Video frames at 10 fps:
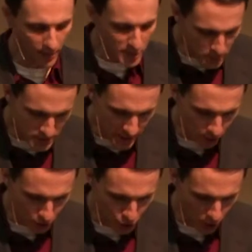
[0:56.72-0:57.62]
Um, on this
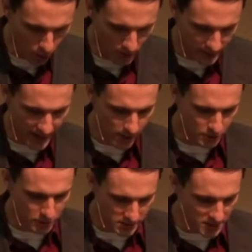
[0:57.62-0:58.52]
particular show, one of the
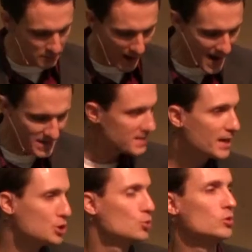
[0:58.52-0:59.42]
characters is
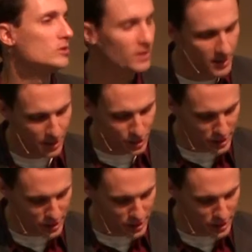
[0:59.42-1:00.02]
bisexual.